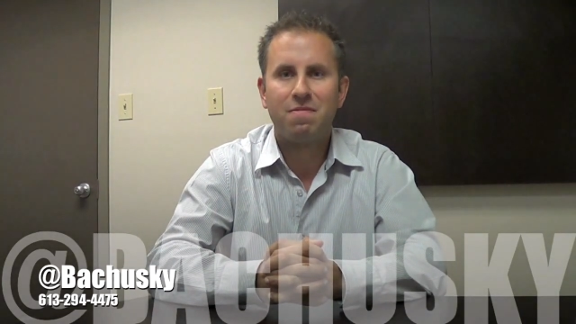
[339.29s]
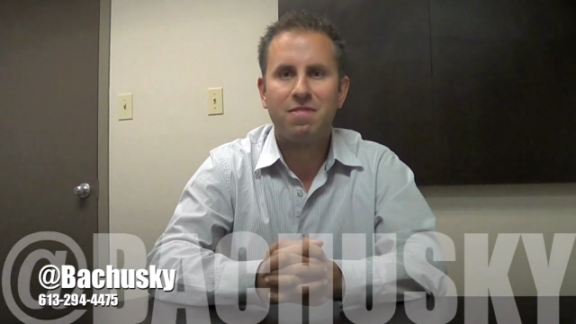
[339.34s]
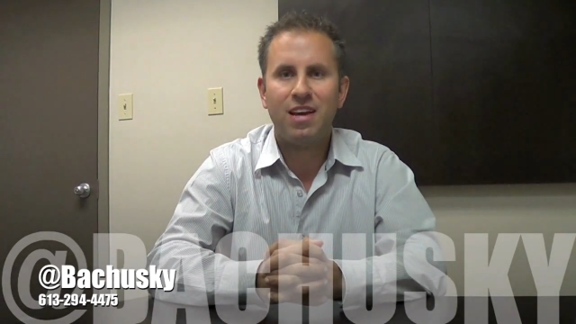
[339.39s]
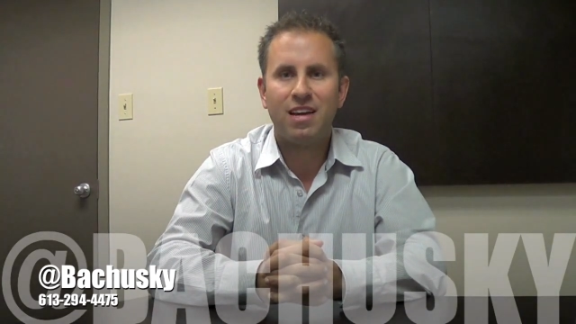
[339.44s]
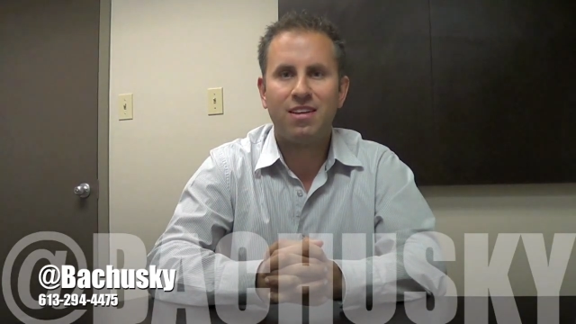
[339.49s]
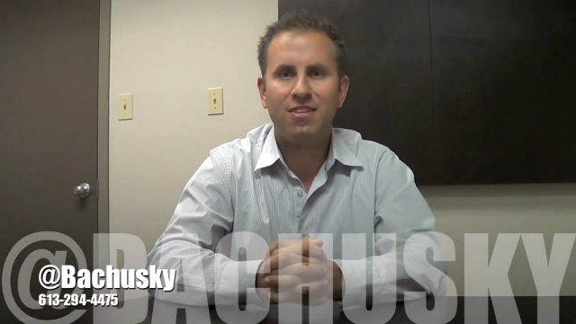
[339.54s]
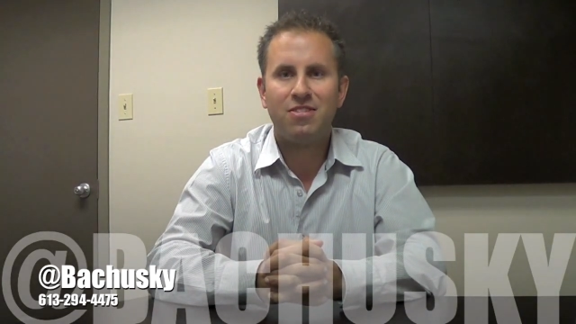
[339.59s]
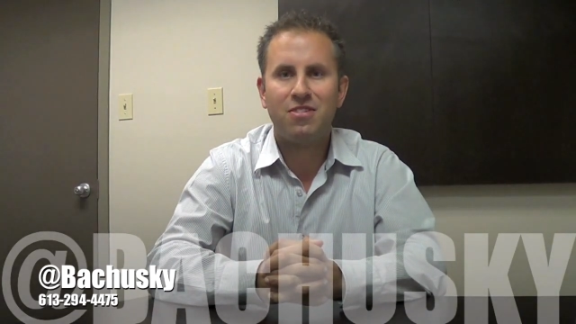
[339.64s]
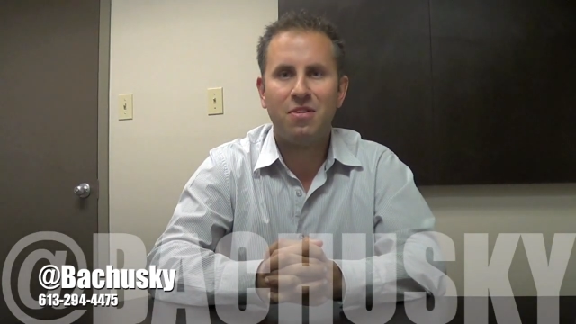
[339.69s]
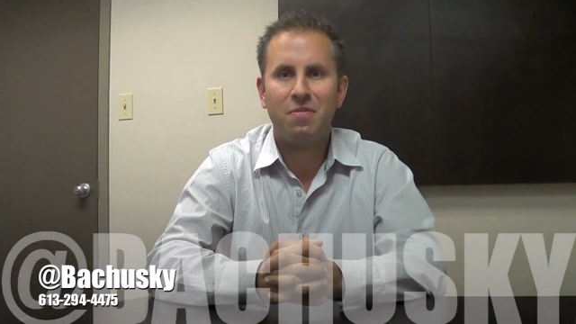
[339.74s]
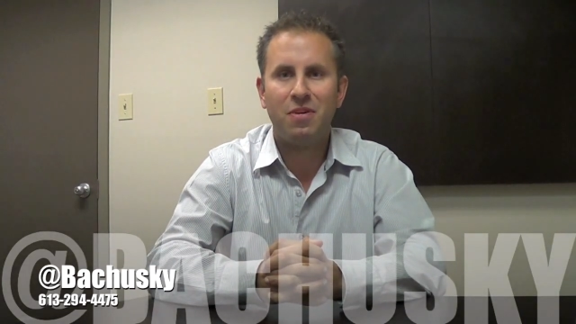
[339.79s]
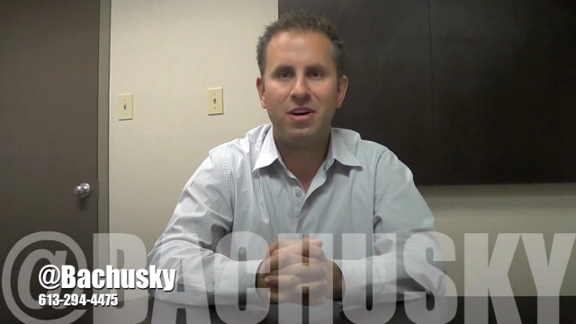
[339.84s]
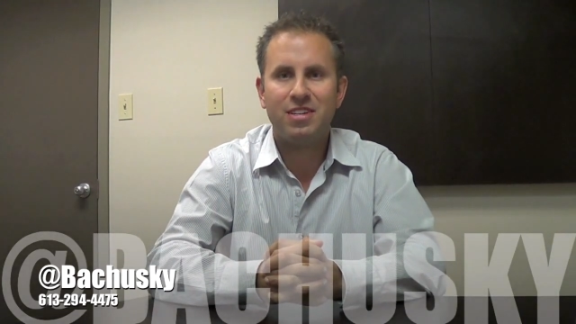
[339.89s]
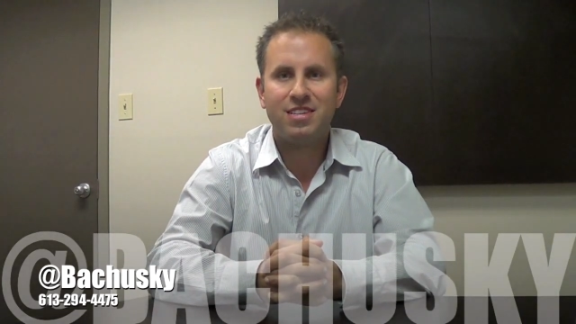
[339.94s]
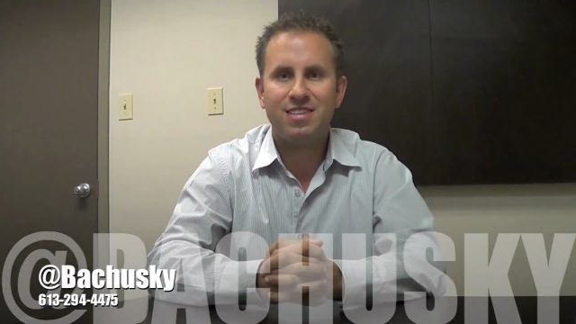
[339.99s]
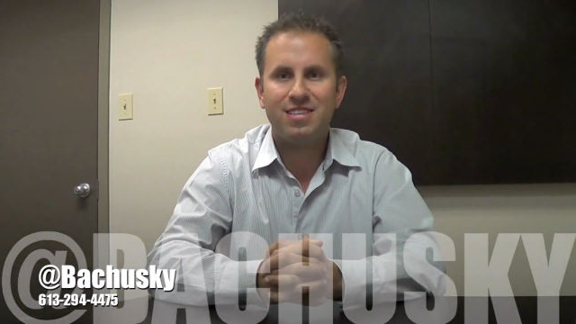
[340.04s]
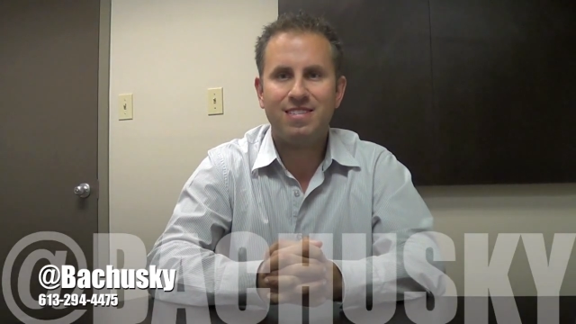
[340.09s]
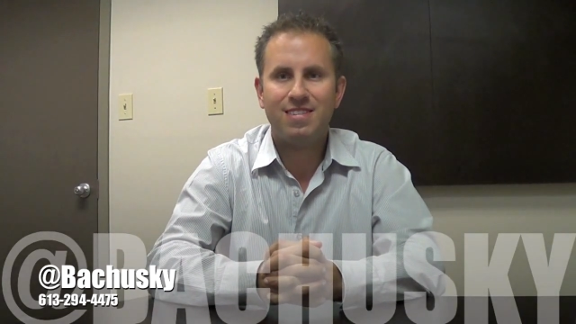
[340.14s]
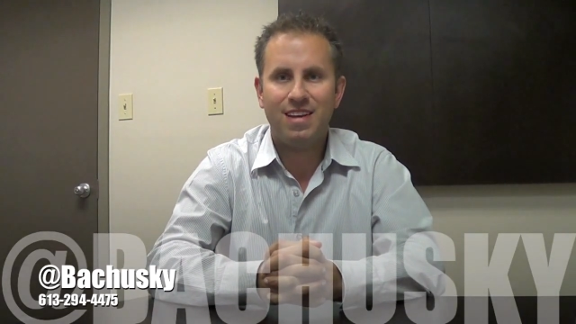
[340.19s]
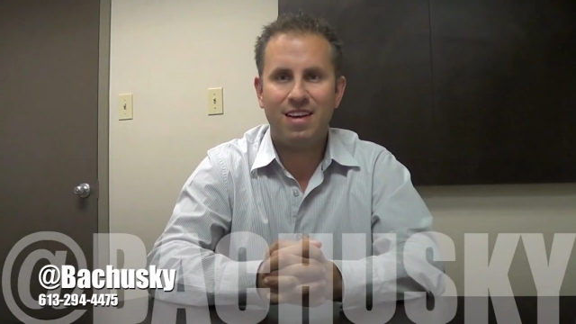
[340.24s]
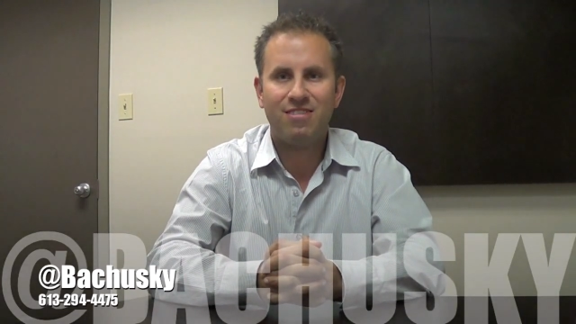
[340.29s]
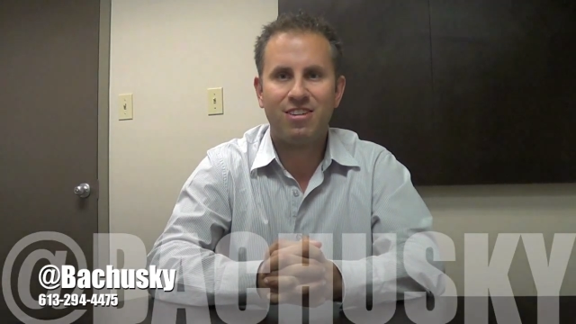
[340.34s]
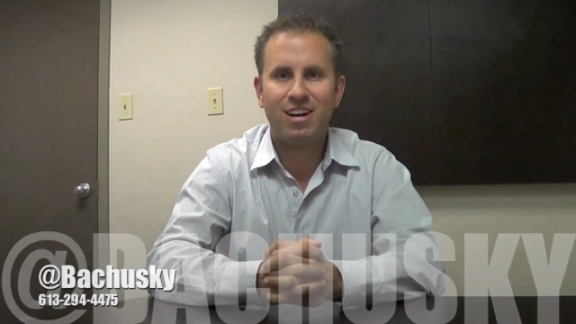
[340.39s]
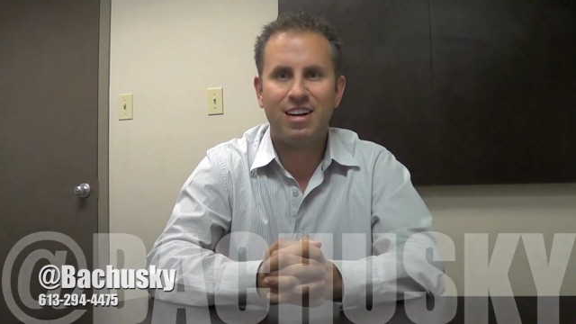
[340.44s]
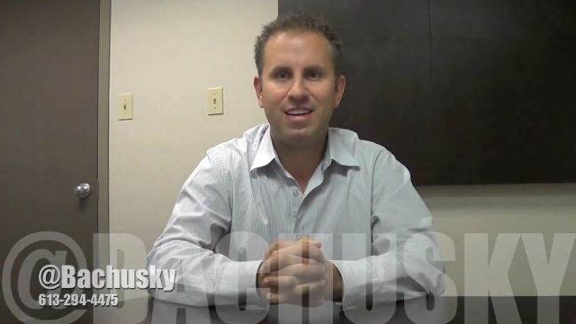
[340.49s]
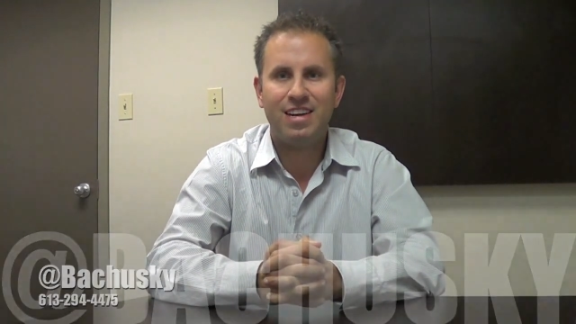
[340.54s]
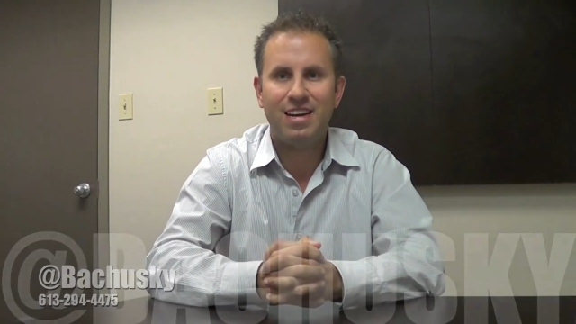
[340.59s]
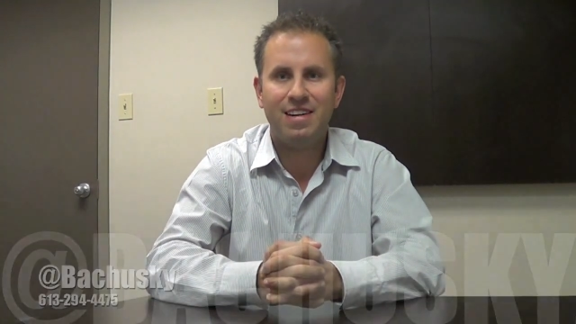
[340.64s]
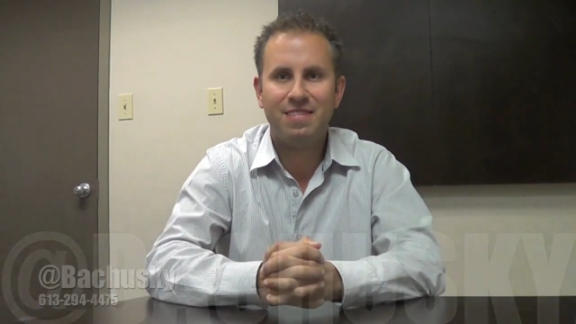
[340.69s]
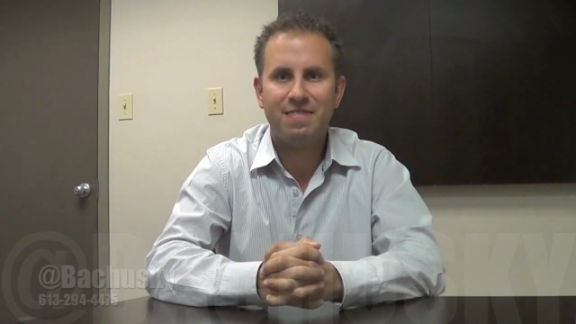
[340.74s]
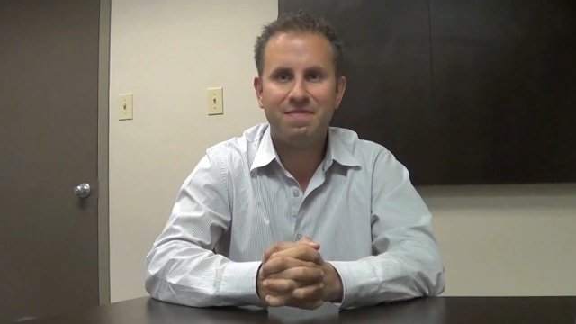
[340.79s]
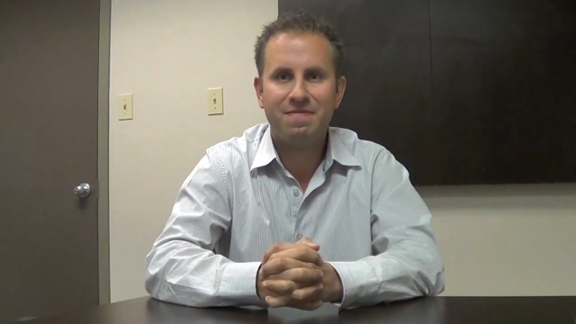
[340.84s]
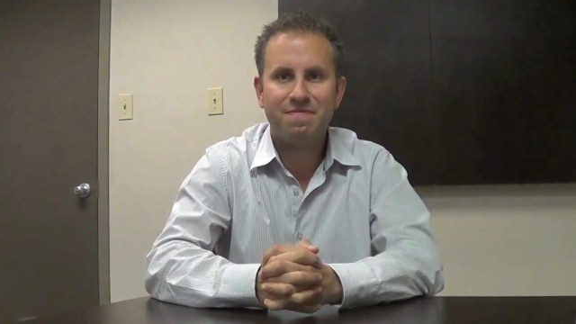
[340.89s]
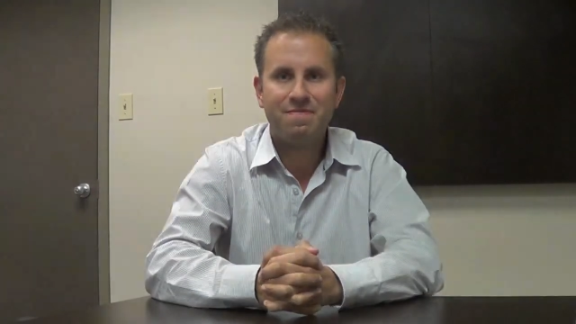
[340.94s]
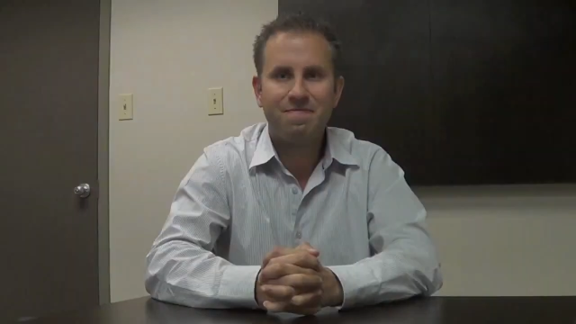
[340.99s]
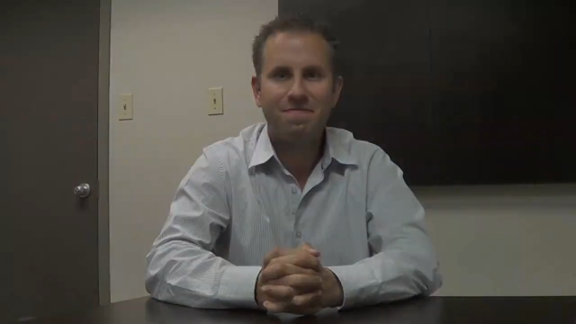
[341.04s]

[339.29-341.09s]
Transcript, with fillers: Thank you so much. Have a great day.